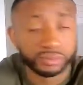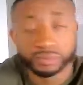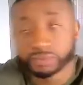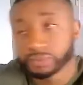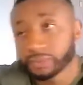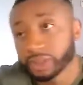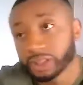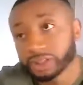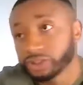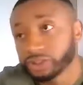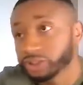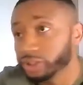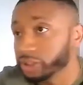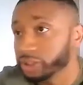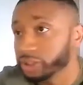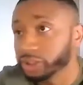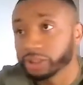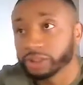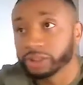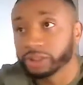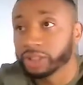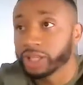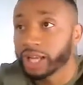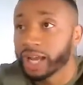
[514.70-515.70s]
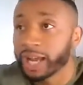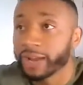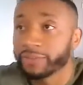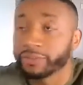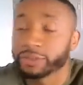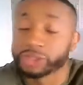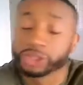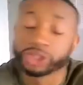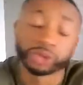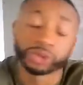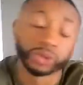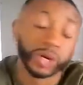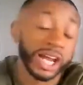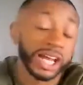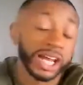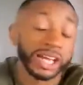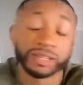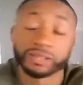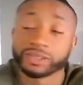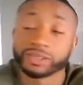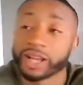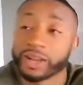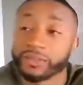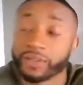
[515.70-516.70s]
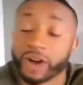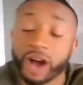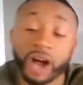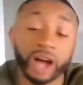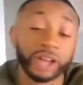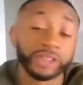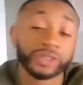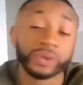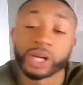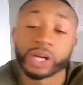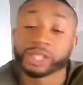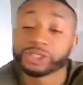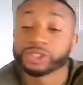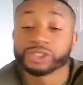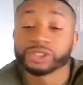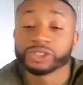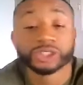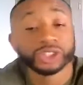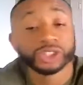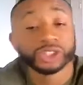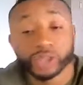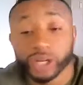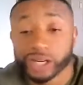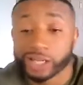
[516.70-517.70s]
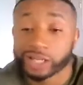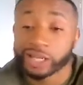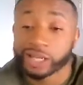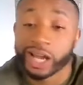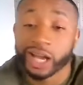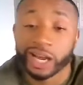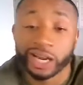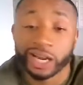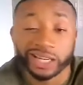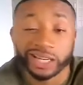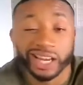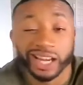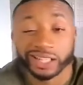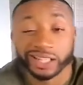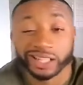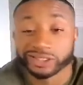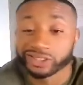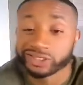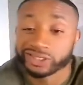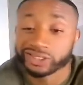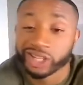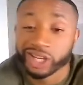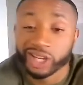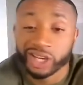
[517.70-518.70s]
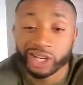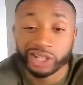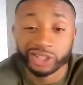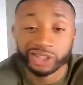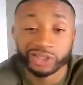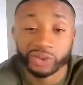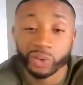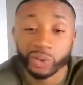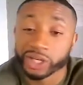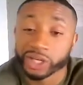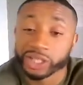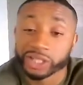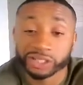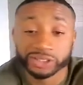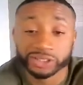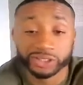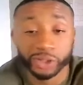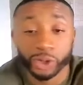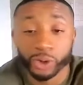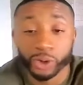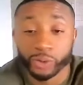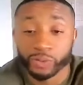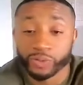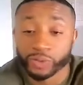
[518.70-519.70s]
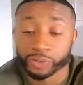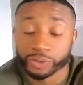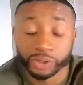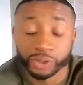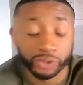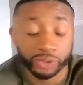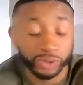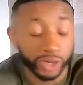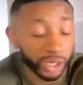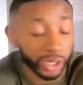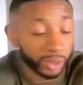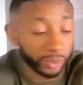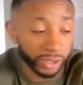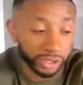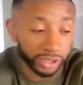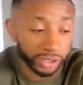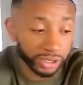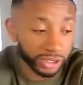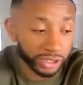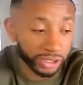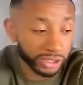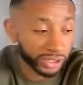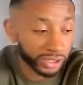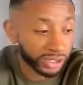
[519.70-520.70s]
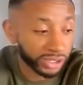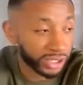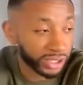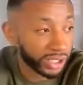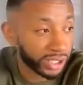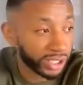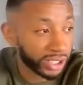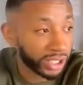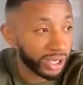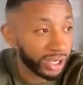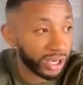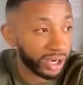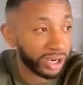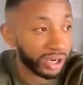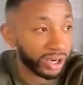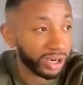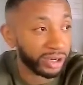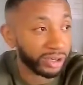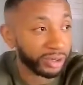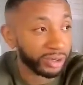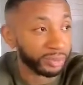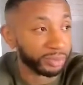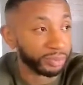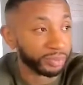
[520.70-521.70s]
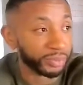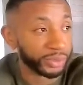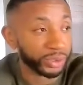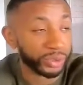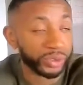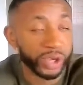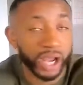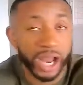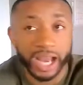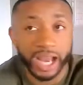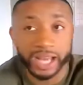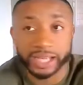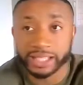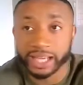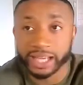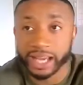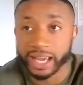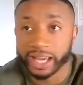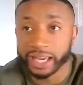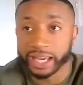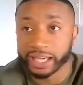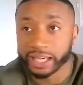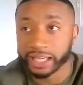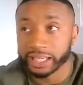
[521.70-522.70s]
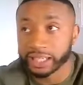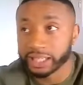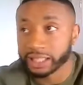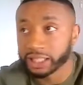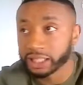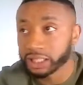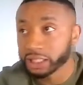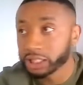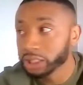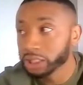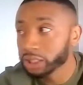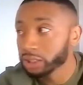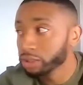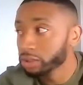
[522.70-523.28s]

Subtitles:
let's see, you can have you have an authorized user trade line that's 20 years old from your grandmother. You got a